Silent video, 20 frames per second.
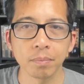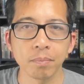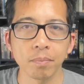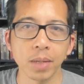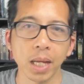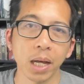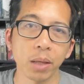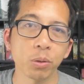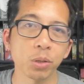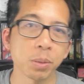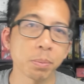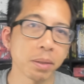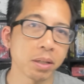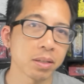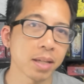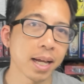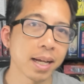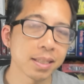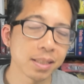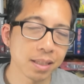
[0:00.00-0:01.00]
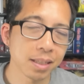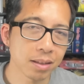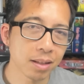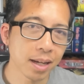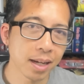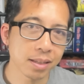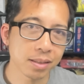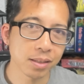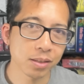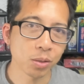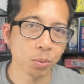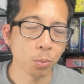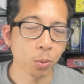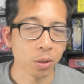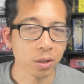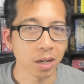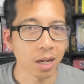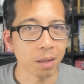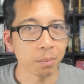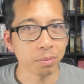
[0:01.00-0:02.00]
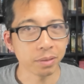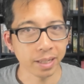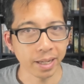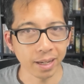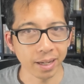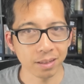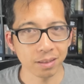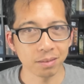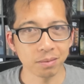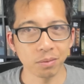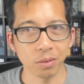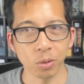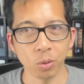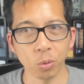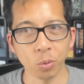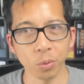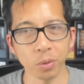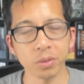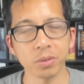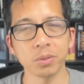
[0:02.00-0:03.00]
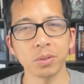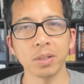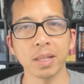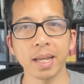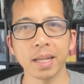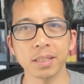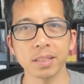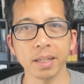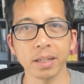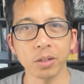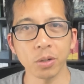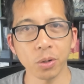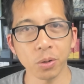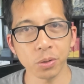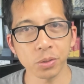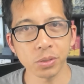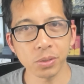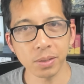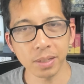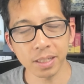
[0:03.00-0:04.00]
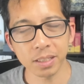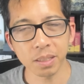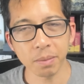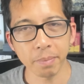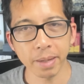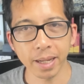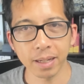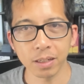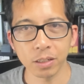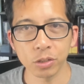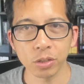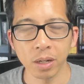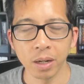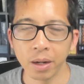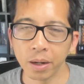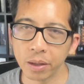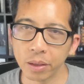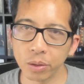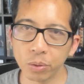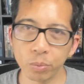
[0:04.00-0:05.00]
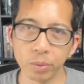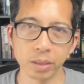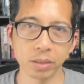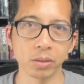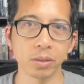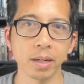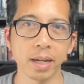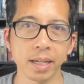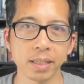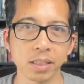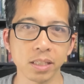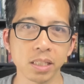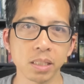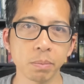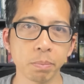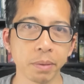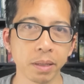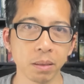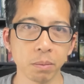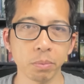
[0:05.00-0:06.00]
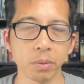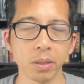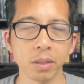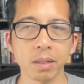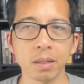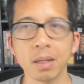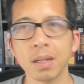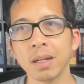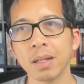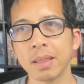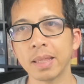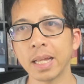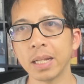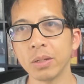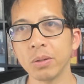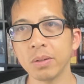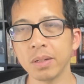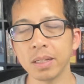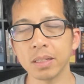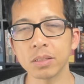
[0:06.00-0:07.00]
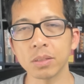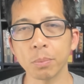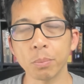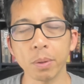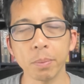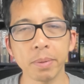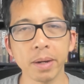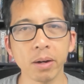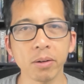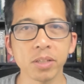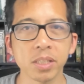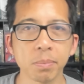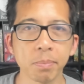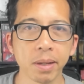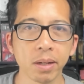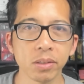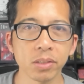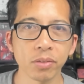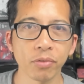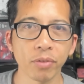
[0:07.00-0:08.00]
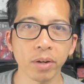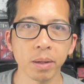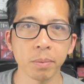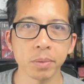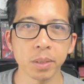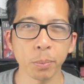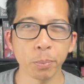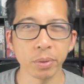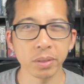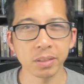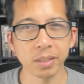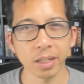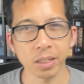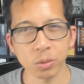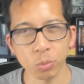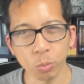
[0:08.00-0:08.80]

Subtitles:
Other spellcasting classes are more complicated. The Oracle has a curse you need to manage. The Wizard has a spell book that you need to prepare spells from to predict